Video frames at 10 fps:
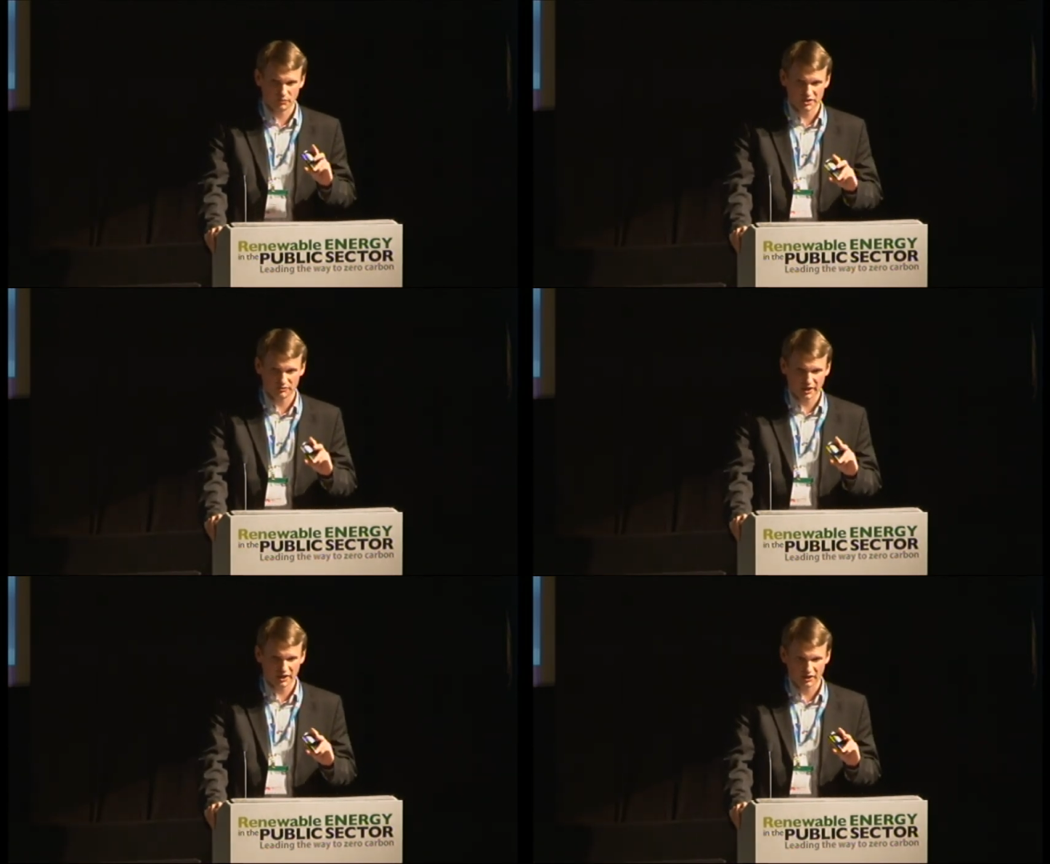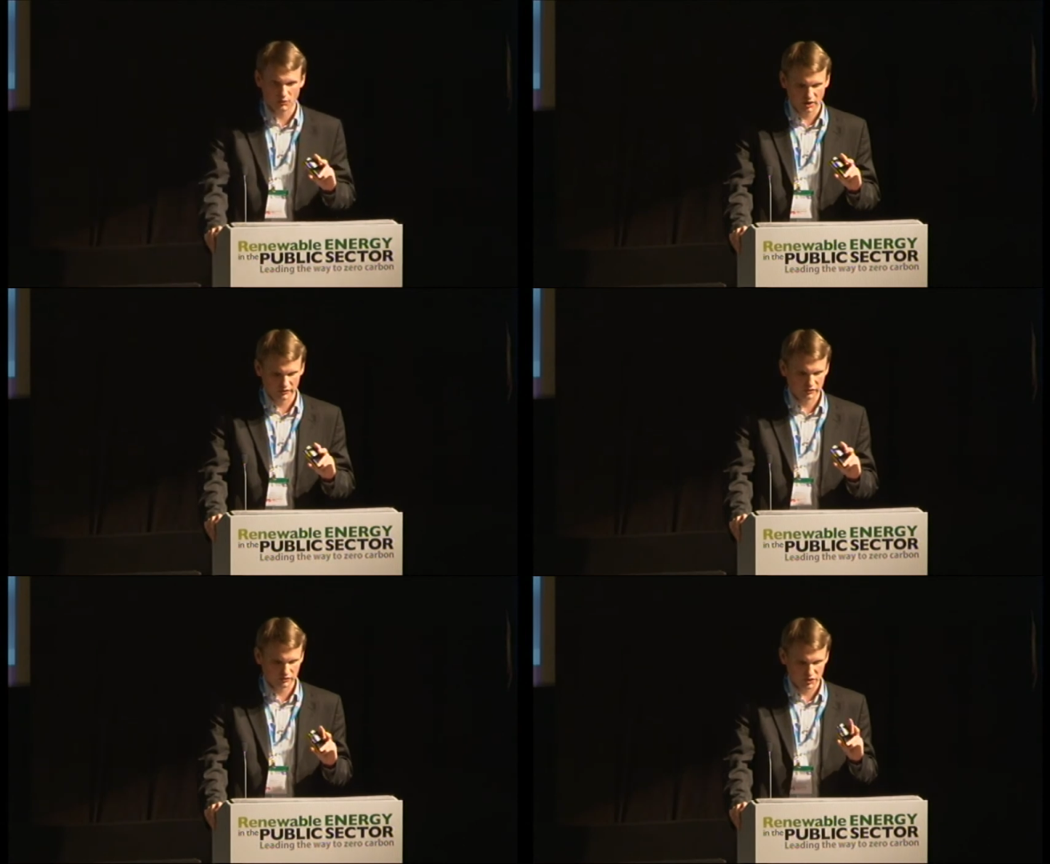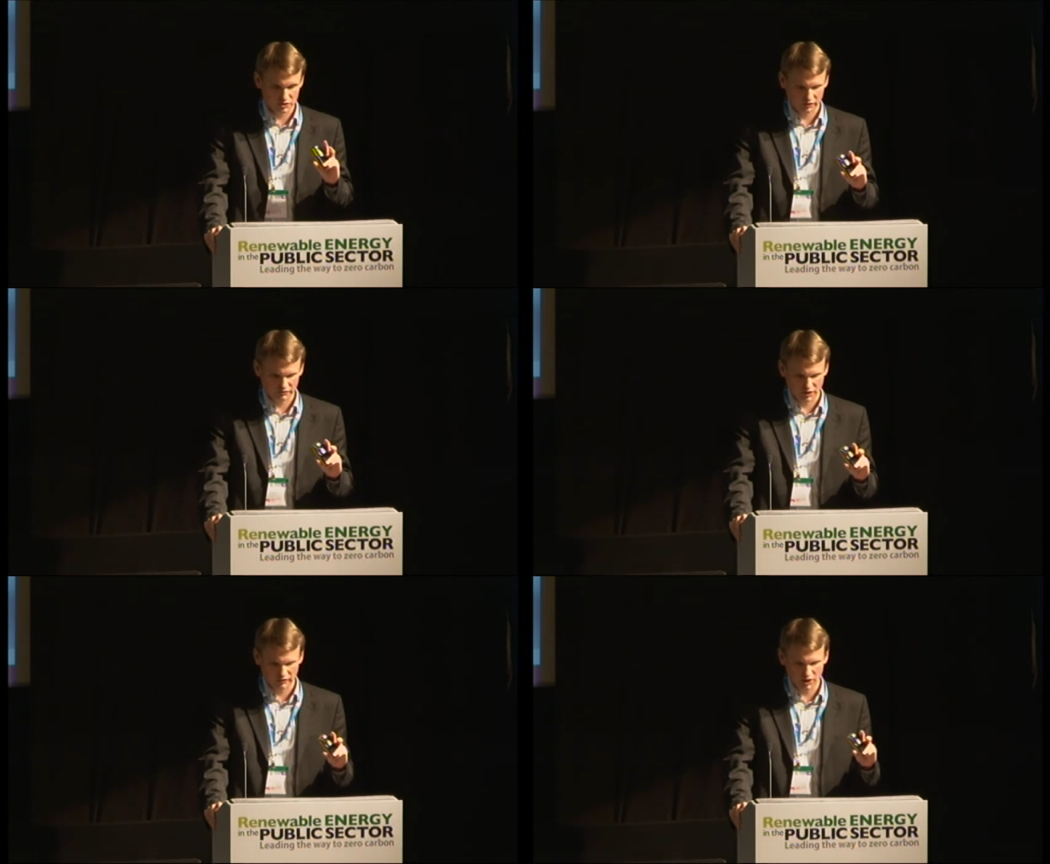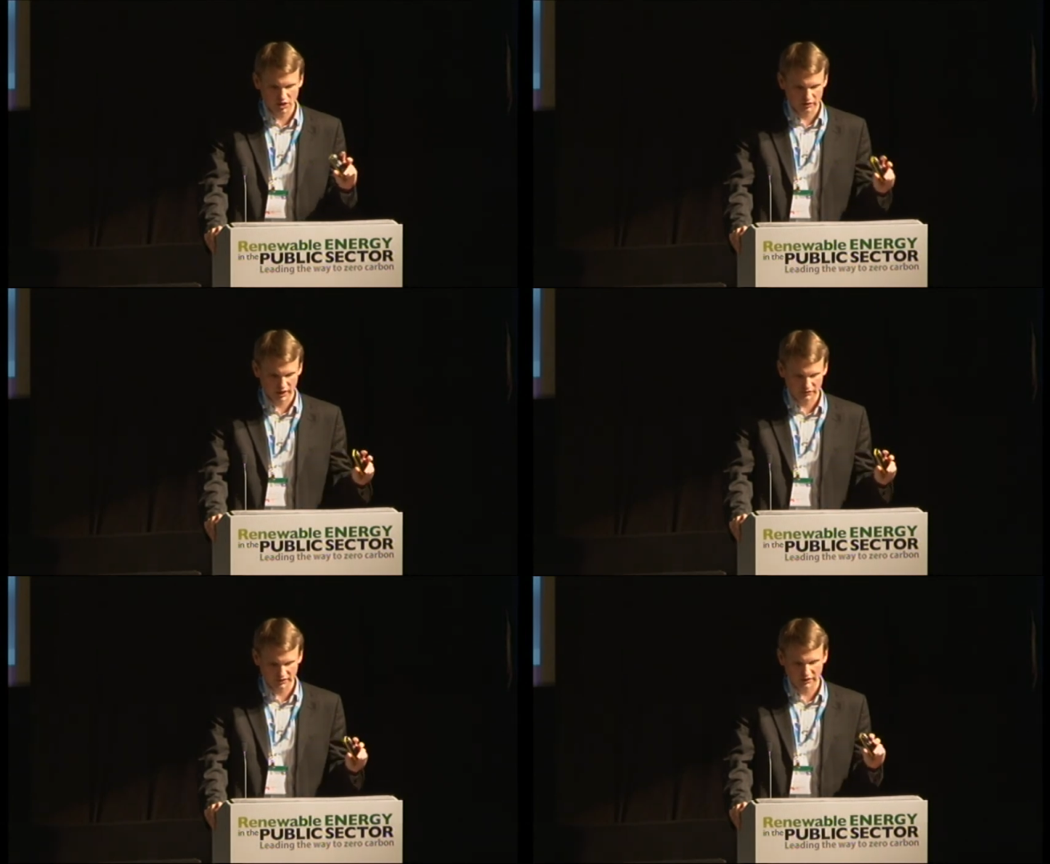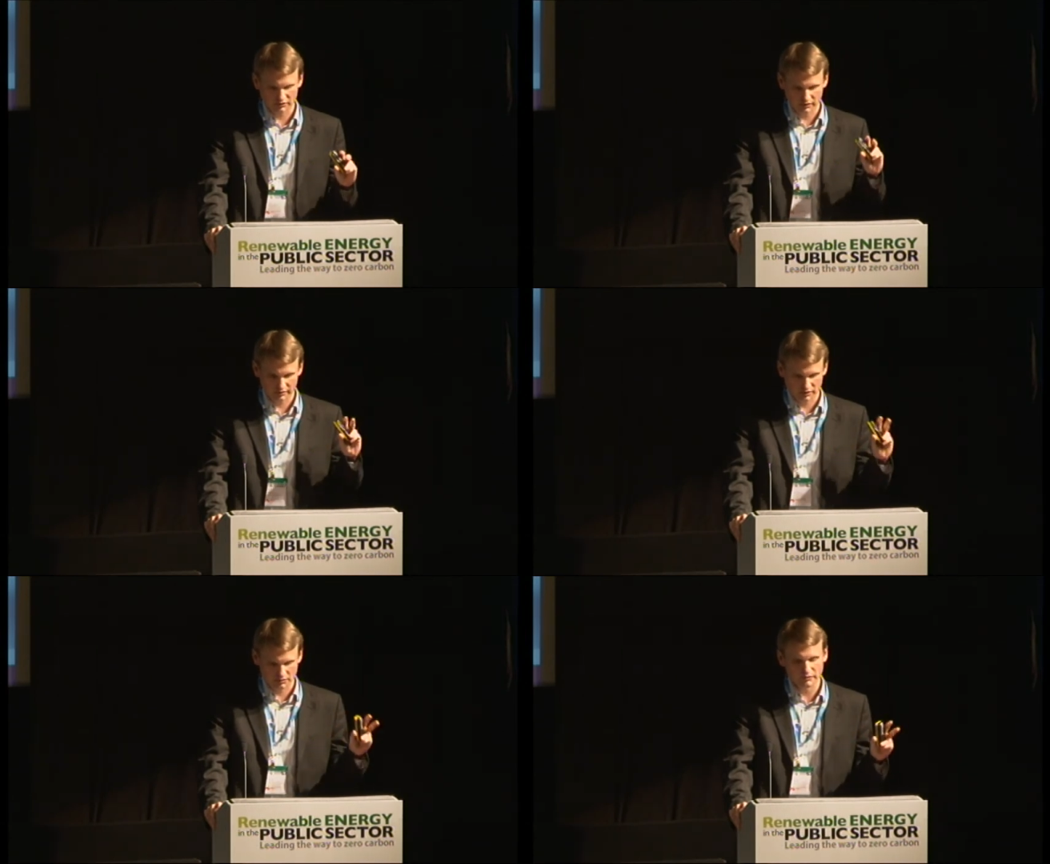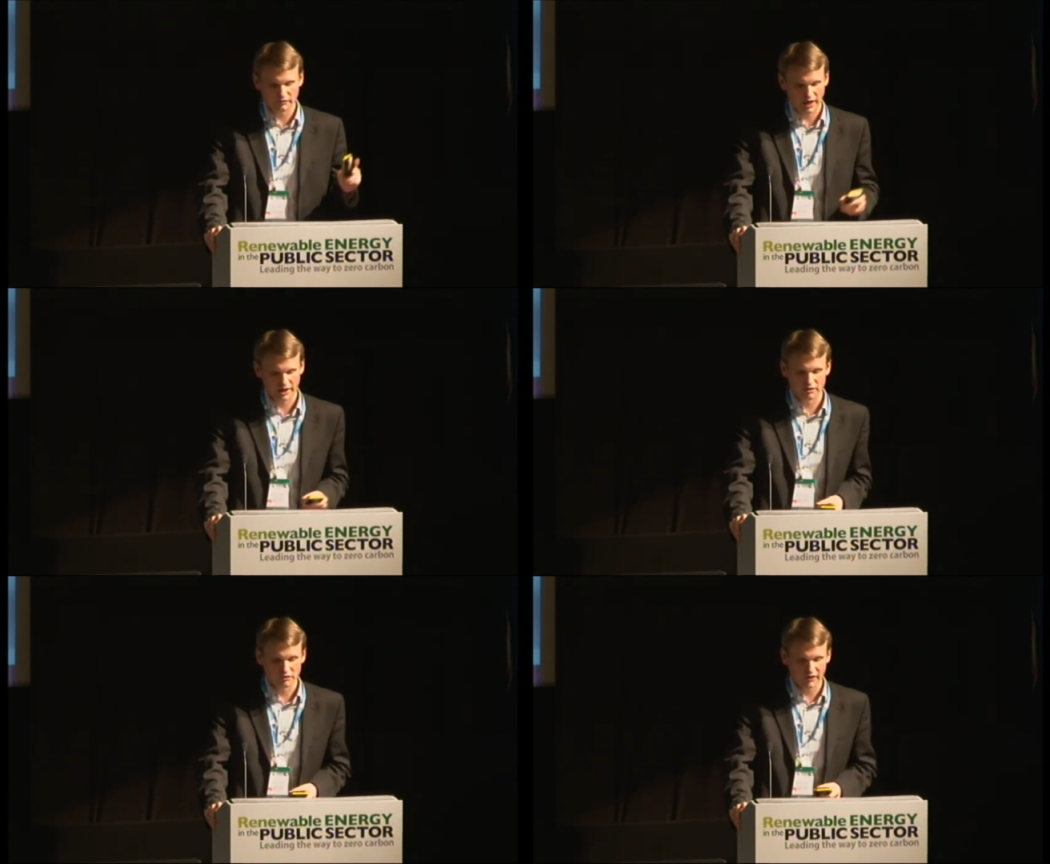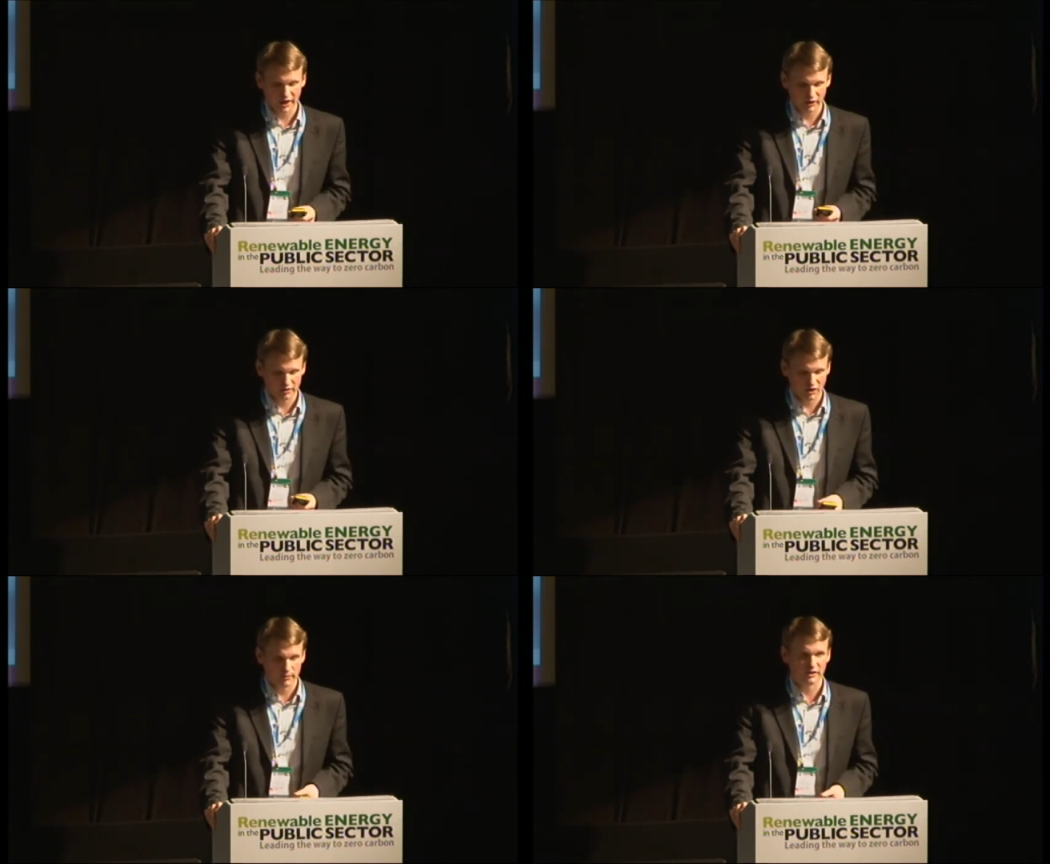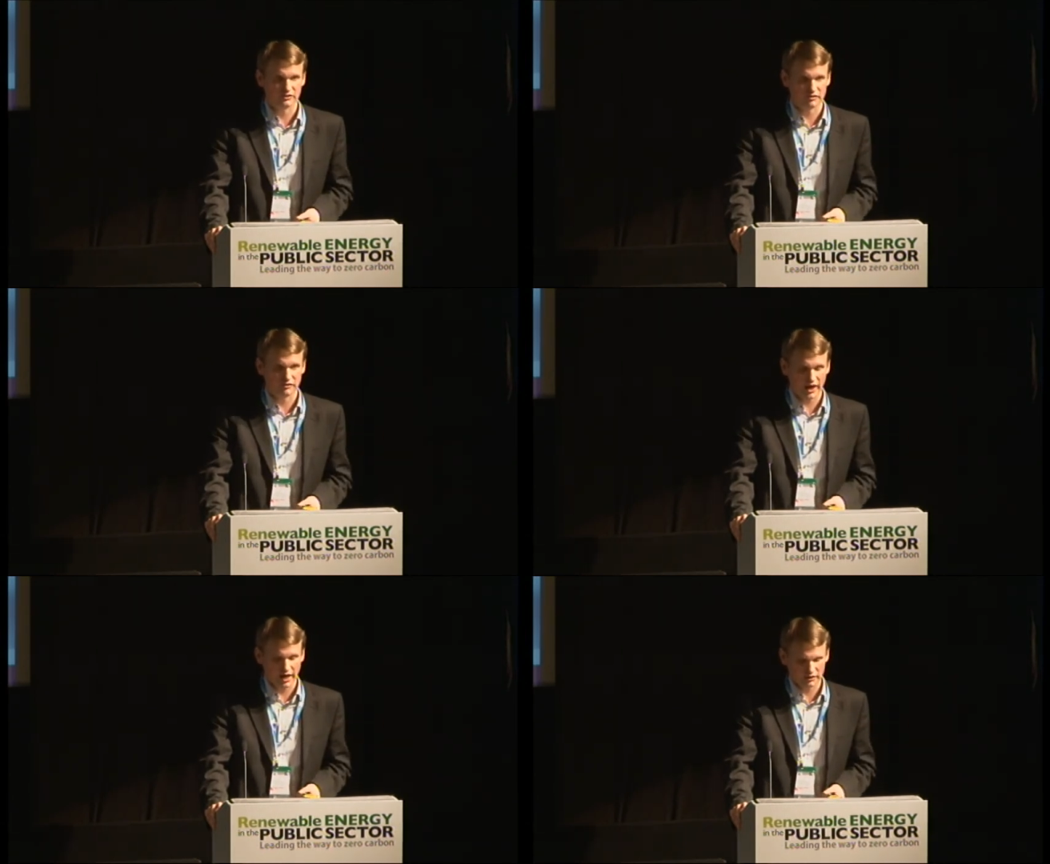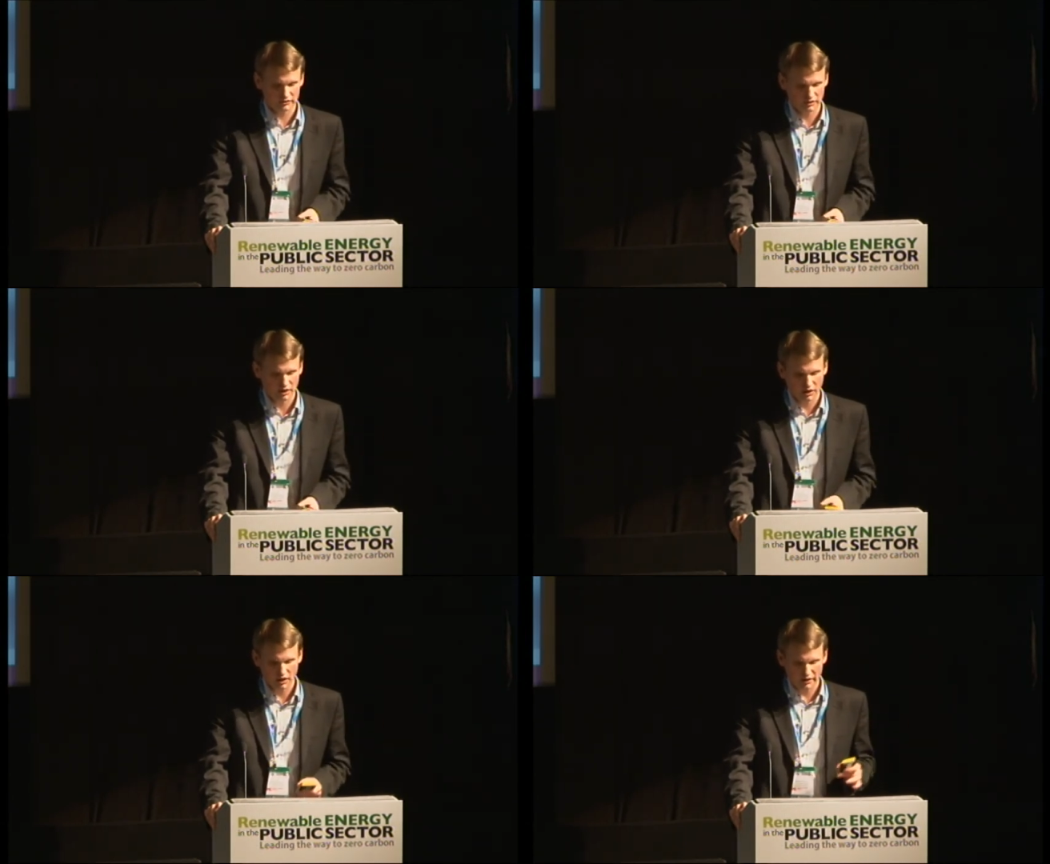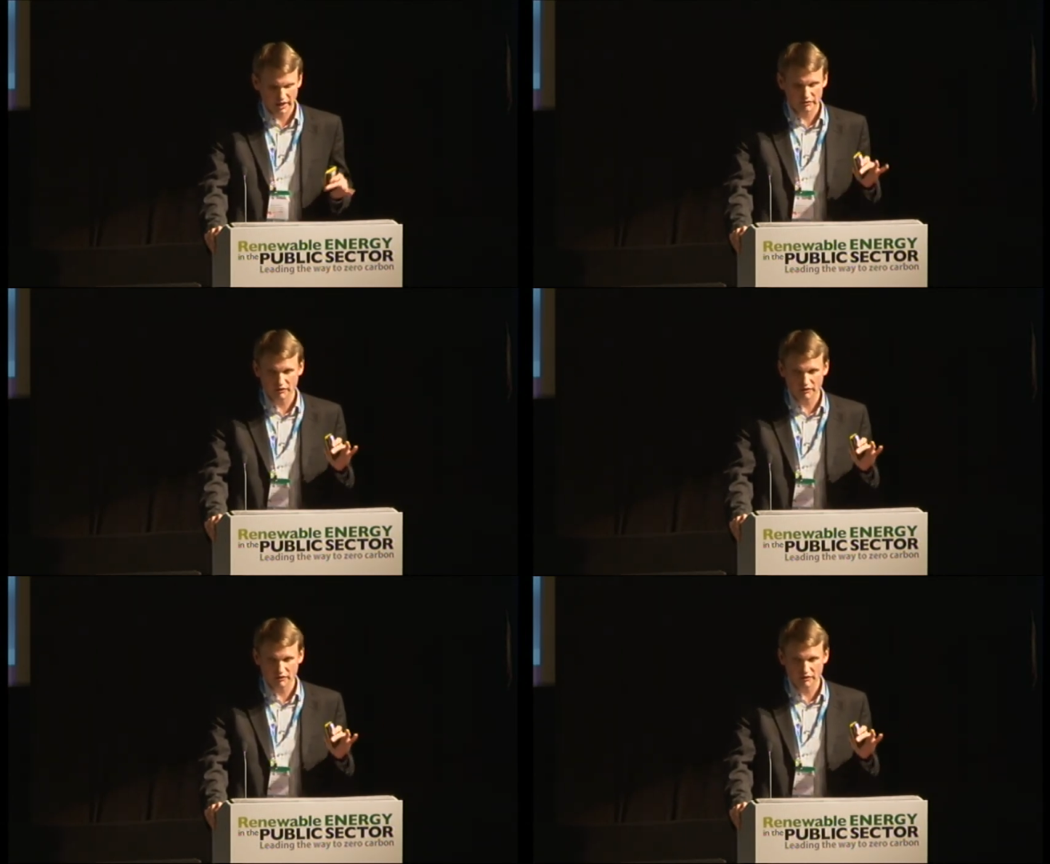particularly the ones which are often overlooked, like status and valuing environmental effects, they have a